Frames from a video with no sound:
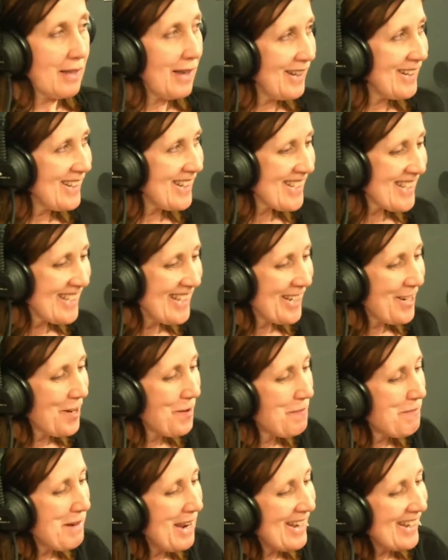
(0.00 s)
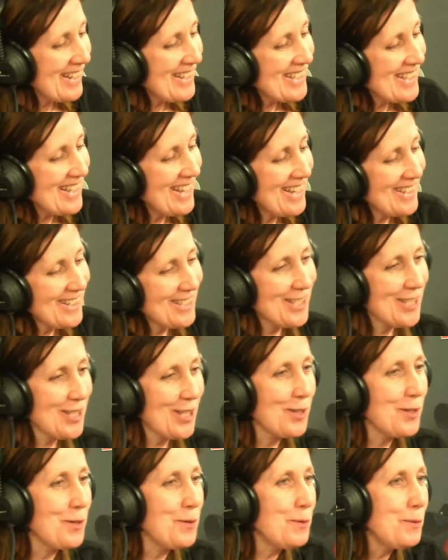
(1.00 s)
Endlessly complex.
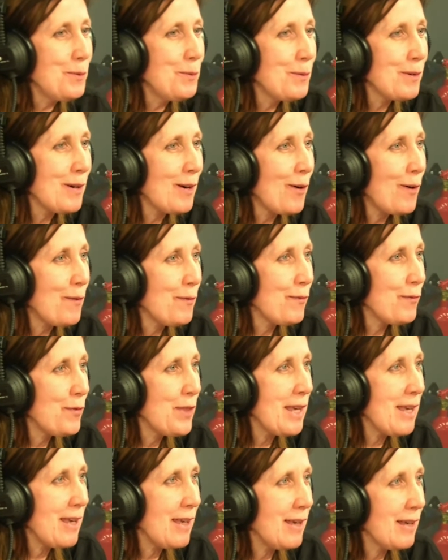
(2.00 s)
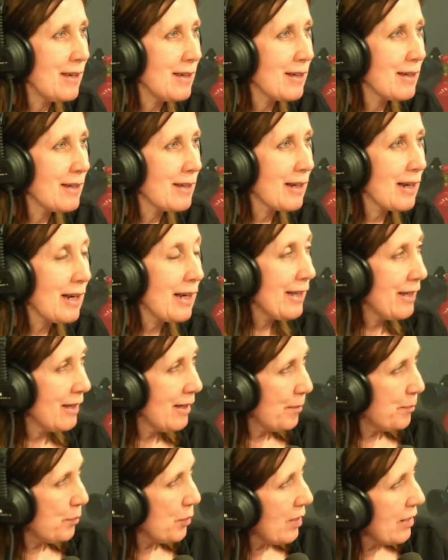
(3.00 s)
Two of the
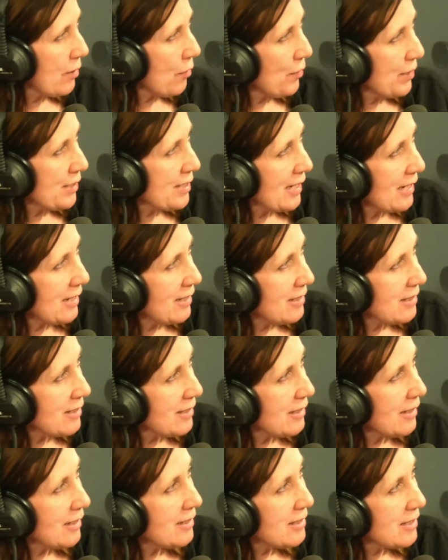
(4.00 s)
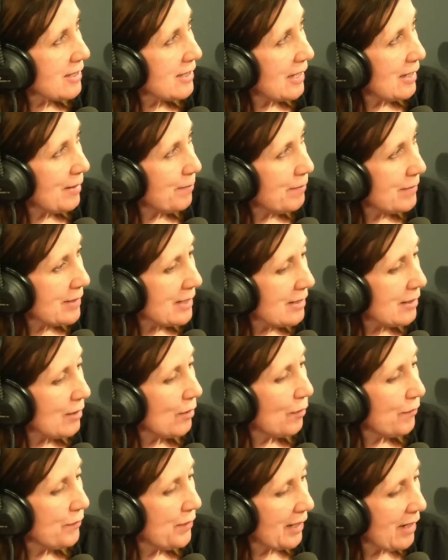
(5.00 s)
clear priorities, it seems,
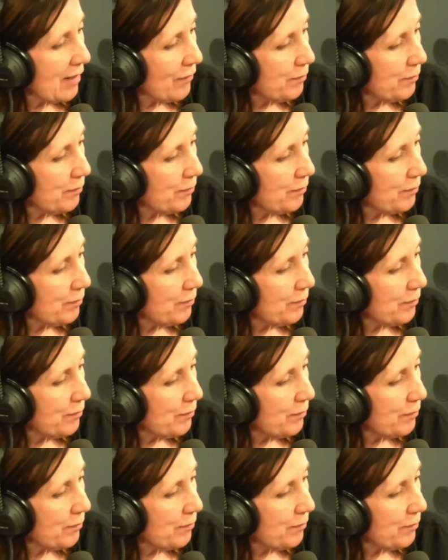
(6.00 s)
of the